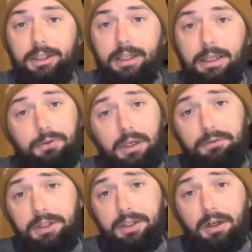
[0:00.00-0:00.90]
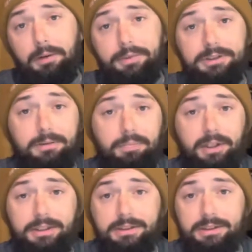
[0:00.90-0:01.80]
If you have any comments,
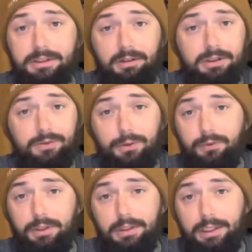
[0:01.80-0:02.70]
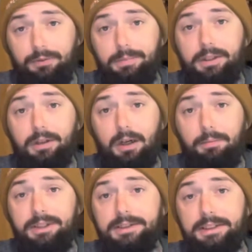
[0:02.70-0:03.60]
complaints, concerns, feel free to leave them in the
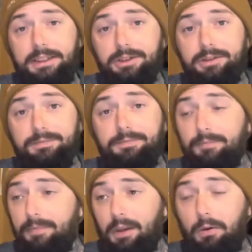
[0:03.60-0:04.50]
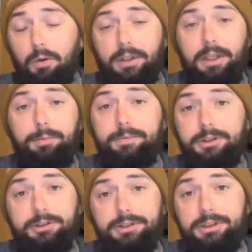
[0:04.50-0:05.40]
comment section or keep them
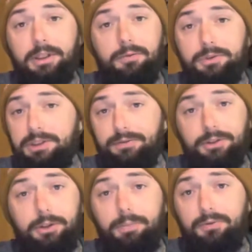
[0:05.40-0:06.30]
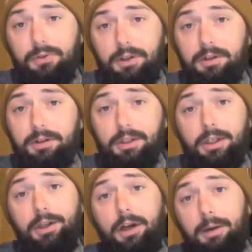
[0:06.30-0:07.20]
to yourself, whichever you prefer.
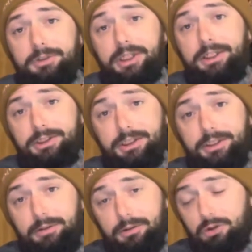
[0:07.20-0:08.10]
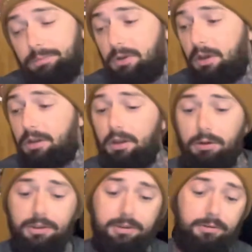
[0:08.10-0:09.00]
I'm JG, Triple R
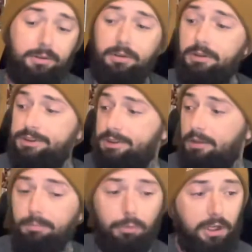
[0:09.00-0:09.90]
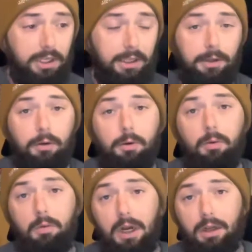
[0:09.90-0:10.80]
Clothing, Southern bred,
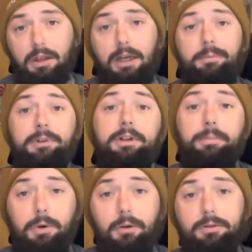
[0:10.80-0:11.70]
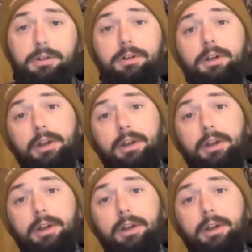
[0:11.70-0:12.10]
rock climbing, and bouldering.